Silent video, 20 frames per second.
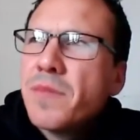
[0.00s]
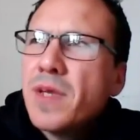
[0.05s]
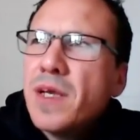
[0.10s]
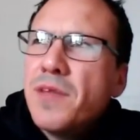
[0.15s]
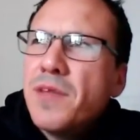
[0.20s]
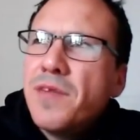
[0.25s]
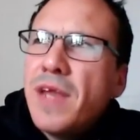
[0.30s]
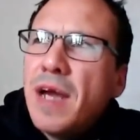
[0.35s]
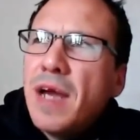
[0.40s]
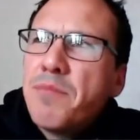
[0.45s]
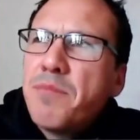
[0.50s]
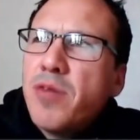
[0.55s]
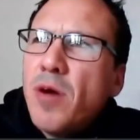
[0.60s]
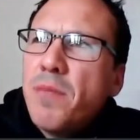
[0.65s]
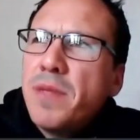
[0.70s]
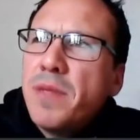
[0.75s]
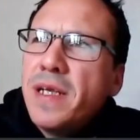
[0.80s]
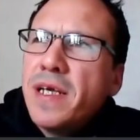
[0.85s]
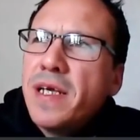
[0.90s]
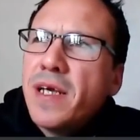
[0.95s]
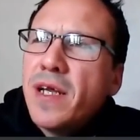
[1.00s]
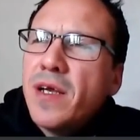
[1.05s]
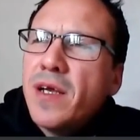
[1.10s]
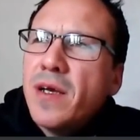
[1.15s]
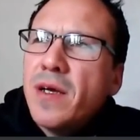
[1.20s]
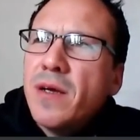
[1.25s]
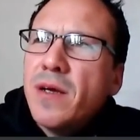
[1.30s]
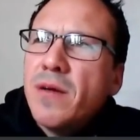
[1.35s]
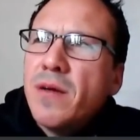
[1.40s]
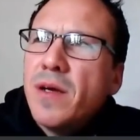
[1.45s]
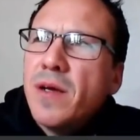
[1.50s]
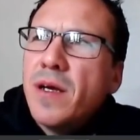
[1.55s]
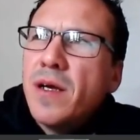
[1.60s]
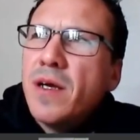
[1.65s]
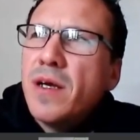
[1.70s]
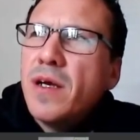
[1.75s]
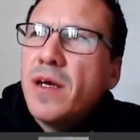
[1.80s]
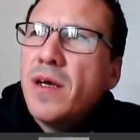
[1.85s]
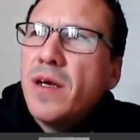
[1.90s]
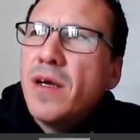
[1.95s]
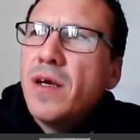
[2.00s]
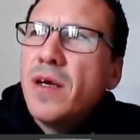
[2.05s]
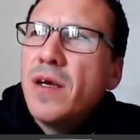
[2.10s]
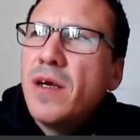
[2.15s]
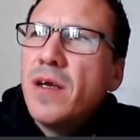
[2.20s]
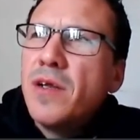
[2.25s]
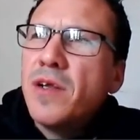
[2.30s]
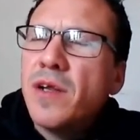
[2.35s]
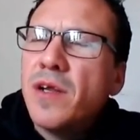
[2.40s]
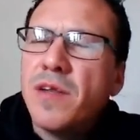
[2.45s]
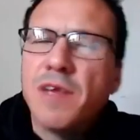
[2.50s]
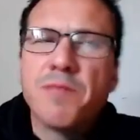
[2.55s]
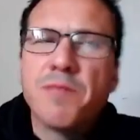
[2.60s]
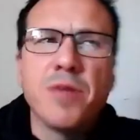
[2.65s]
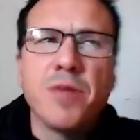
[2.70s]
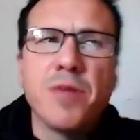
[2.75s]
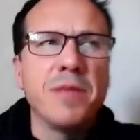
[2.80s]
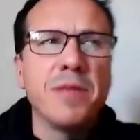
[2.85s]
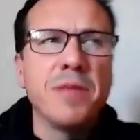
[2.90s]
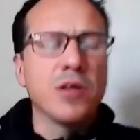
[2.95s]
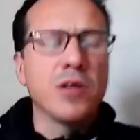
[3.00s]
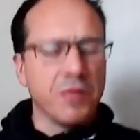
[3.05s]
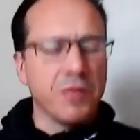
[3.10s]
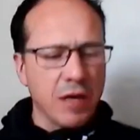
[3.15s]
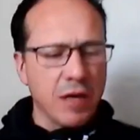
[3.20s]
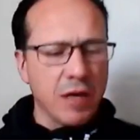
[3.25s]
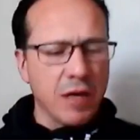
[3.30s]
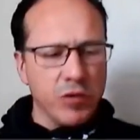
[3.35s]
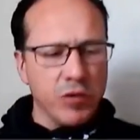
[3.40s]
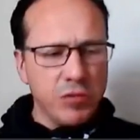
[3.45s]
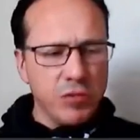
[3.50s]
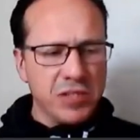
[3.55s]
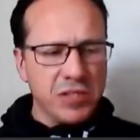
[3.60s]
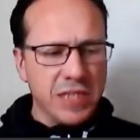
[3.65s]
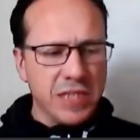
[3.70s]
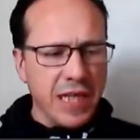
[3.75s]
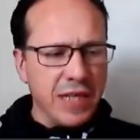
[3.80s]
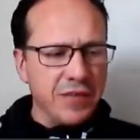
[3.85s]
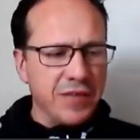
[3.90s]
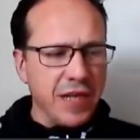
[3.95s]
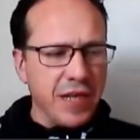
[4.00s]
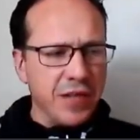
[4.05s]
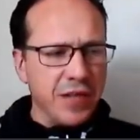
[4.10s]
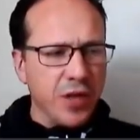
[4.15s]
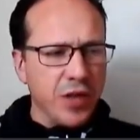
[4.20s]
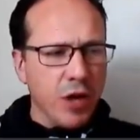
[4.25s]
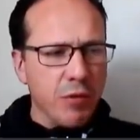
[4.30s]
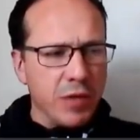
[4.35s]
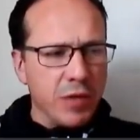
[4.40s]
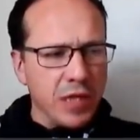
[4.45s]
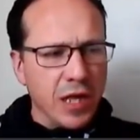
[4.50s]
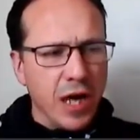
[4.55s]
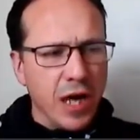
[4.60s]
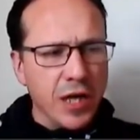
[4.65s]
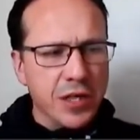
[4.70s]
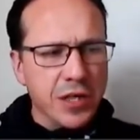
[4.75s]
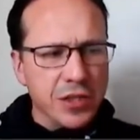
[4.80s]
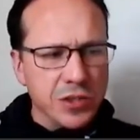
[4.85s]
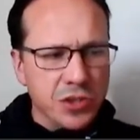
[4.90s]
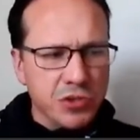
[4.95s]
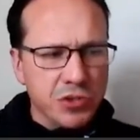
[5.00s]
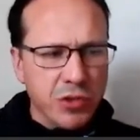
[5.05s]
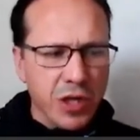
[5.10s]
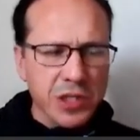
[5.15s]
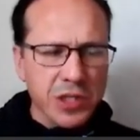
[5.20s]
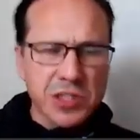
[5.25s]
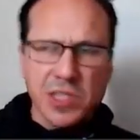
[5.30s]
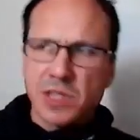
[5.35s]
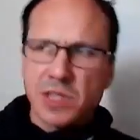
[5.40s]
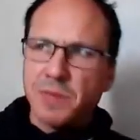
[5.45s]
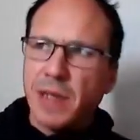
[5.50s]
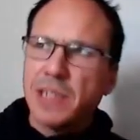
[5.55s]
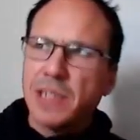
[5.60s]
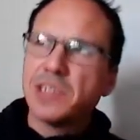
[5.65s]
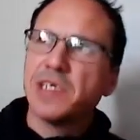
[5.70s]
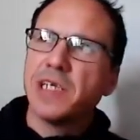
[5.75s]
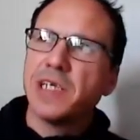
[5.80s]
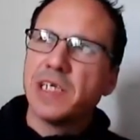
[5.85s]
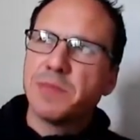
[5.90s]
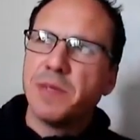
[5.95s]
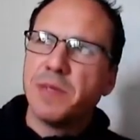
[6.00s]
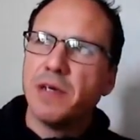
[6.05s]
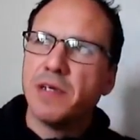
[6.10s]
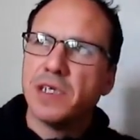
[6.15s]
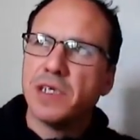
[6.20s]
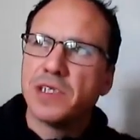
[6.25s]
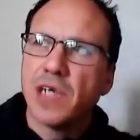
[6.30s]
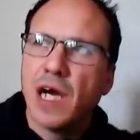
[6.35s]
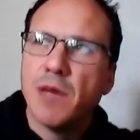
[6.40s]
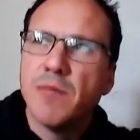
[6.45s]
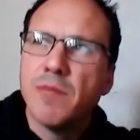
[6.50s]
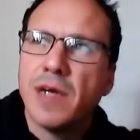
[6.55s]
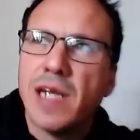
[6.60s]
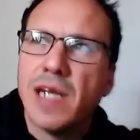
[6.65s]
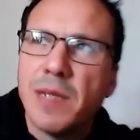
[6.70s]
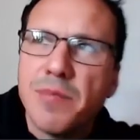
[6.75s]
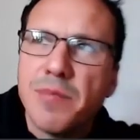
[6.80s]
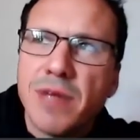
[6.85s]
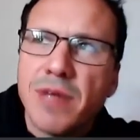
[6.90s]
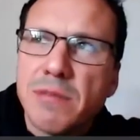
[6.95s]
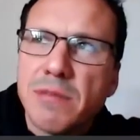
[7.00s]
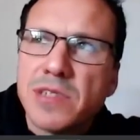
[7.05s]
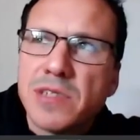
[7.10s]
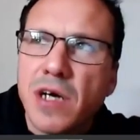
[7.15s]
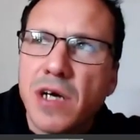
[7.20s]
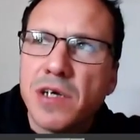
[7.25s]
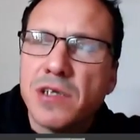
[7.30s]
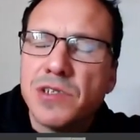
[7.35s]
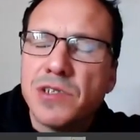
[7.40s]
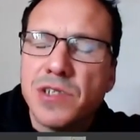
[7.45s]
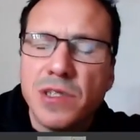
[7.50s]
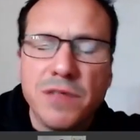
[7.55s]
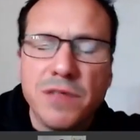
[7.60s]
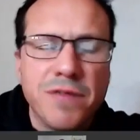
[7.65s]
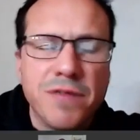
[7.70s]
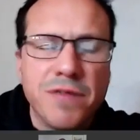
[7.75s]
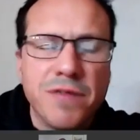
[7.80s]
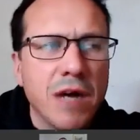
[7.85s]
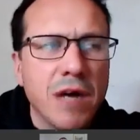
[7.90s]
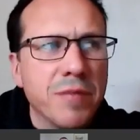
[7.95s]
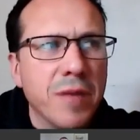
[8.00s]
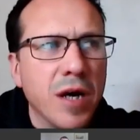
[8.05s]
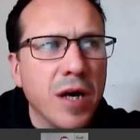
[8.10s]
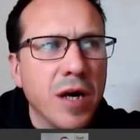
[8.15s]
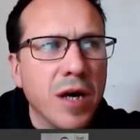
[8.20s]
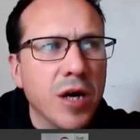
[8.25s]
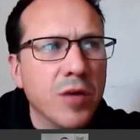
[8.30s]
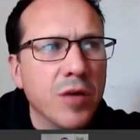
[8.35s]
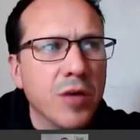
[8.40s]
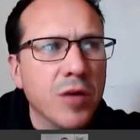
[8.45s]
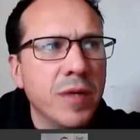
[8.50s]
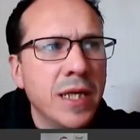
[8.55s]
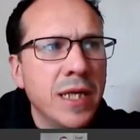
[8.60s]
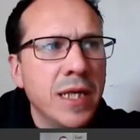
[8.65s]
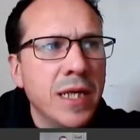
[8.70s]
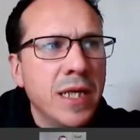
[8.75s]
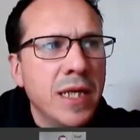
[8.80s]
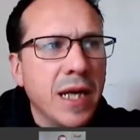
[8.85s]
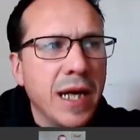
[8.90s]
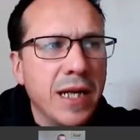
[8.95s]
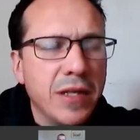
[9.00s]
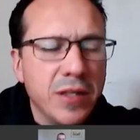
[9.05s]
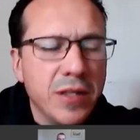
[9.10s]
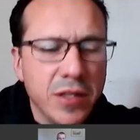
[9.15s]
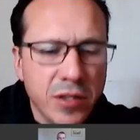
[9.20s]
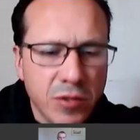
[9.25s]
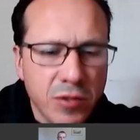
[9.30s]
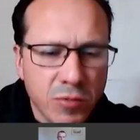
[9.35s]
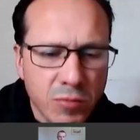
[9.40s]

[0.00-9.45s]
they're probably going to, they've probably got their roots they know and like and trust, especially this period of time where they perhaps can't go too far from home. And